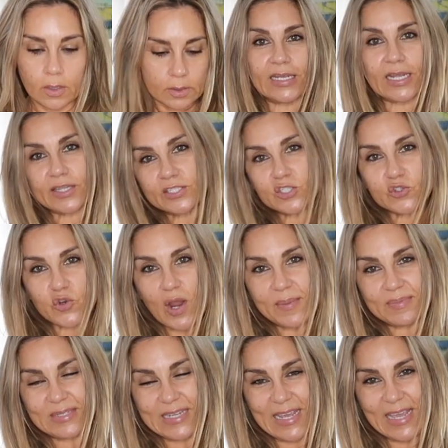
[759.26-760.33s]
Another
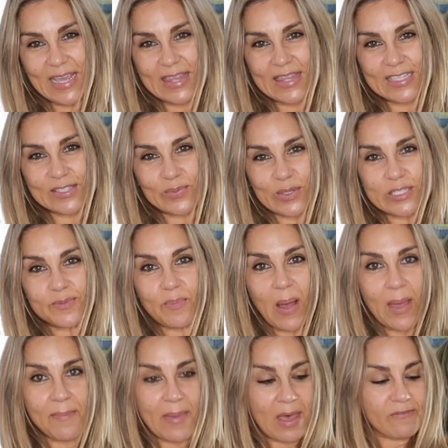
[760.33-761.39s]
striped tee. This one's
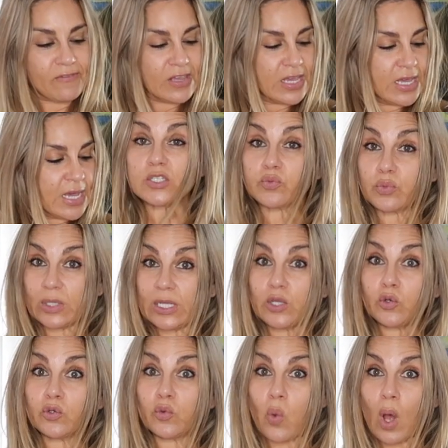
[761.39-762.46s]
by Mavi. It's really
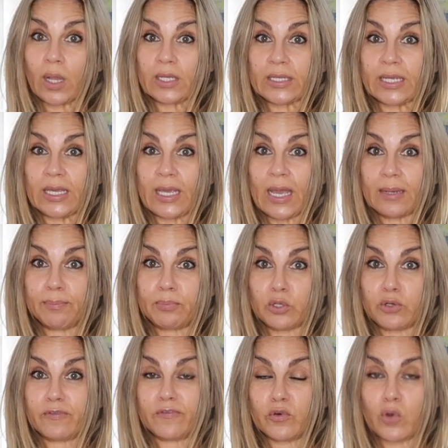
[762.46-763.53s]
good quality and
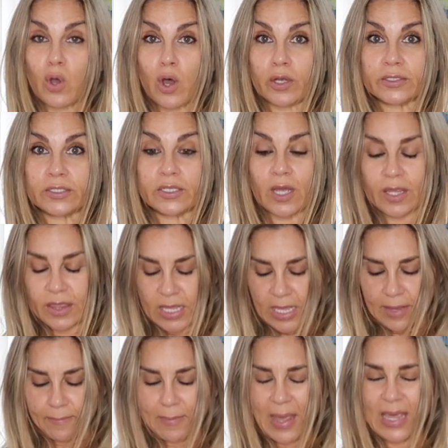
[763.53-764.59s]
beautiful cotton. I think
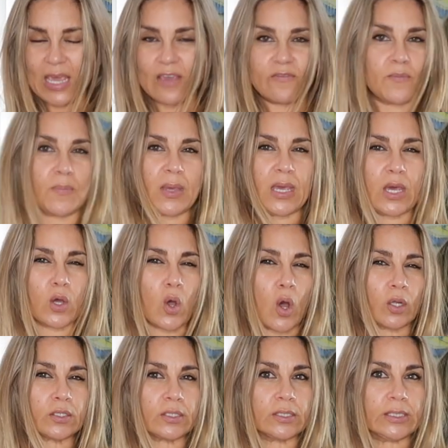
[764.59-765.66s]
it may even be a
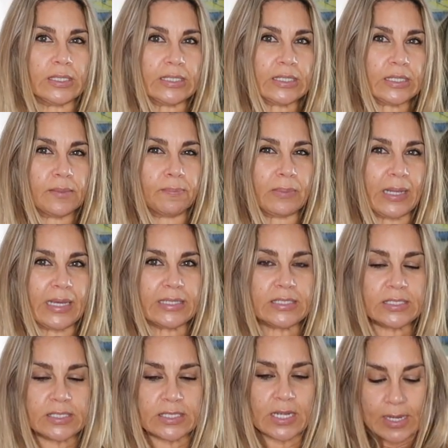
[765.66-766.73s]
cotton linen
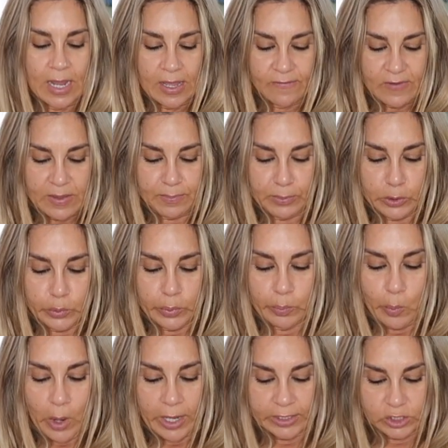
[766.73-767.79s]
blend. Navy blue
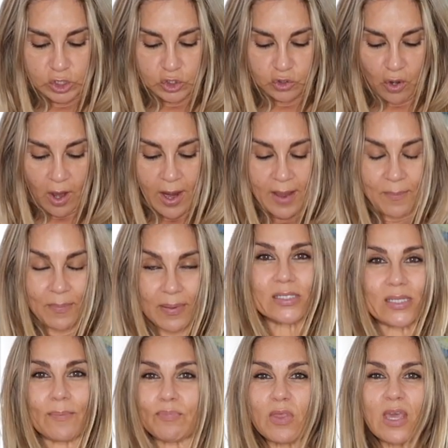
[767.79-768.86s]
and white stripe.
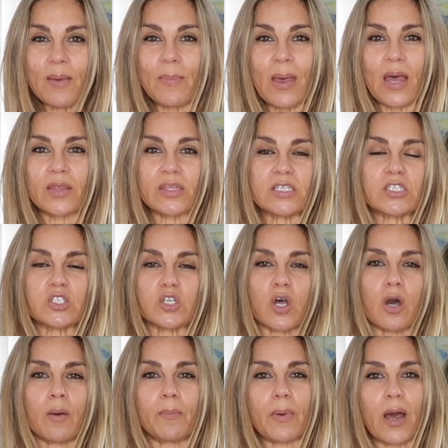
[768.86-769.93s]
Something about this
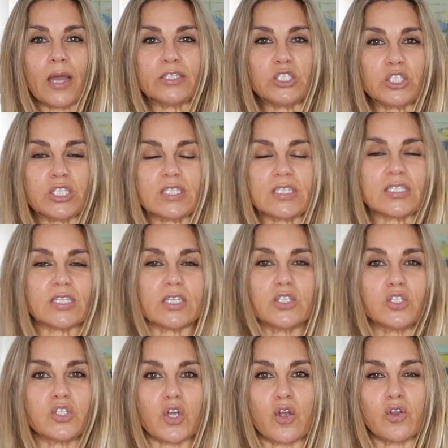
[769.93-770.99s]
top I just
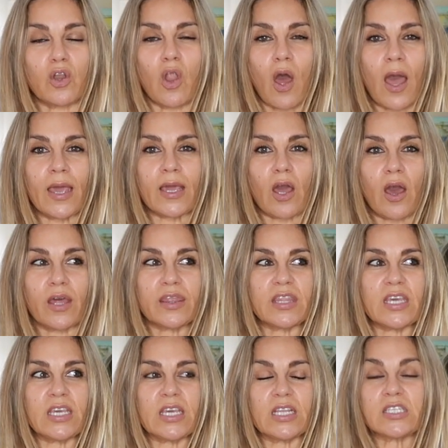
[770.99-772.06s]
don't like. I
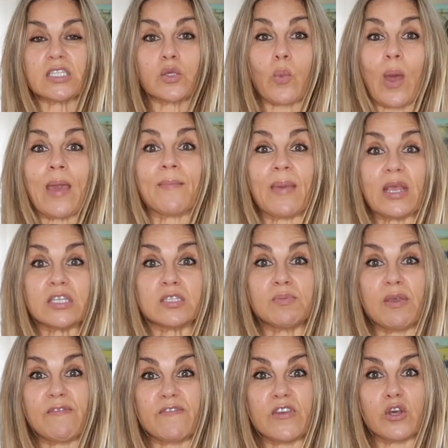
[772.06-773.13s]
think it's the way it makes
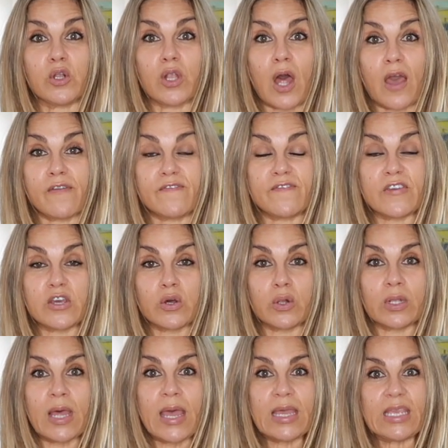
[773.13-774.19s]
me feel. I
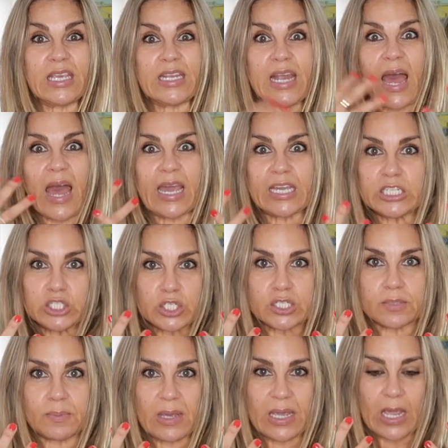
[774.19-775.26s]
feel it
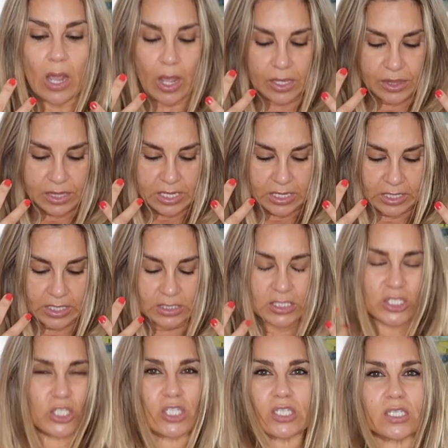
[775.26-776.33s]
ages me. I think
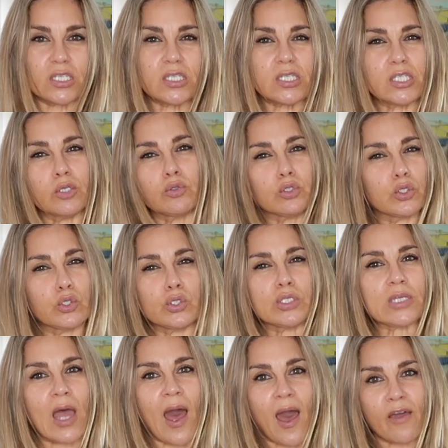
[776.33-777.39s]
it's just still too
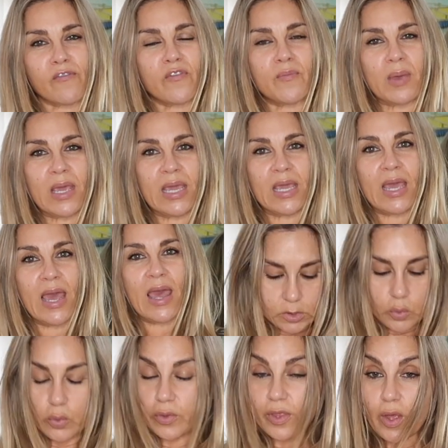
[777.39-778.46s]
dark for me.
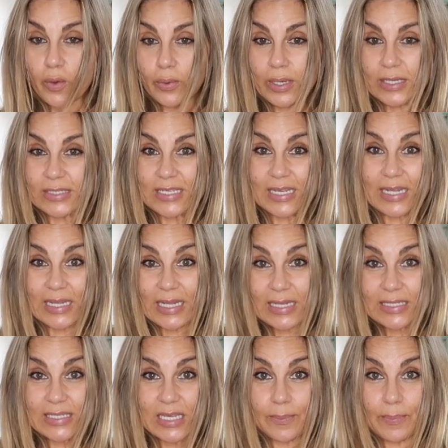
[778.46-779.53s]
So although it's a
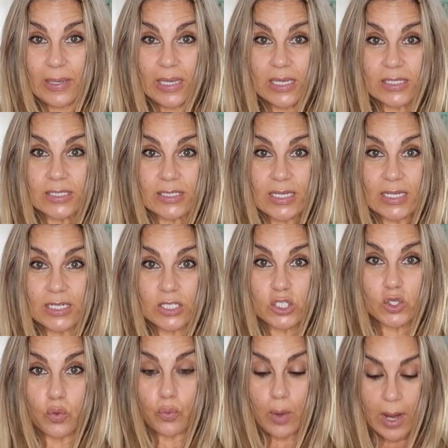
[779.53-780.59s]
classic piece and it's
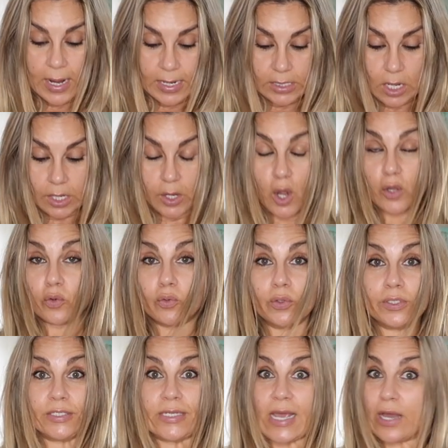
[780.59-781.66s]
great and I
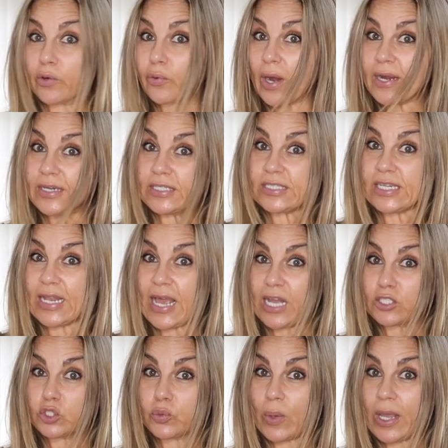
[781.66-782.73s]
could downgrade it to
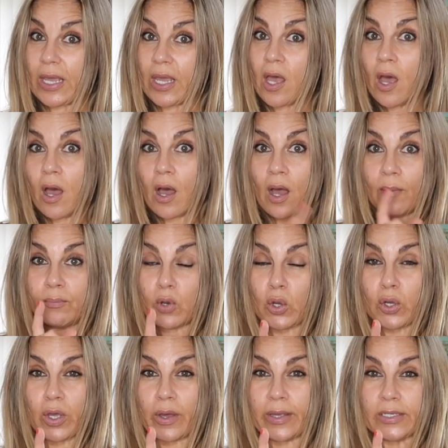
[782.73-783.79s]
loungewear, I'm
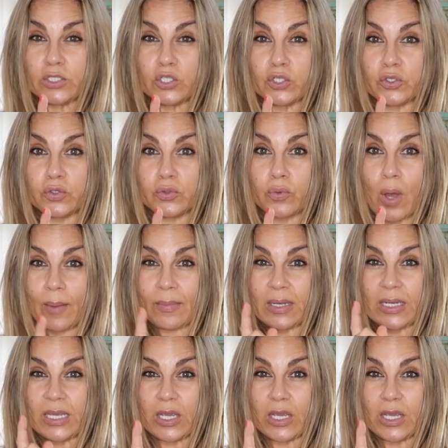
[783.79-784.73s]
not going to. I'm going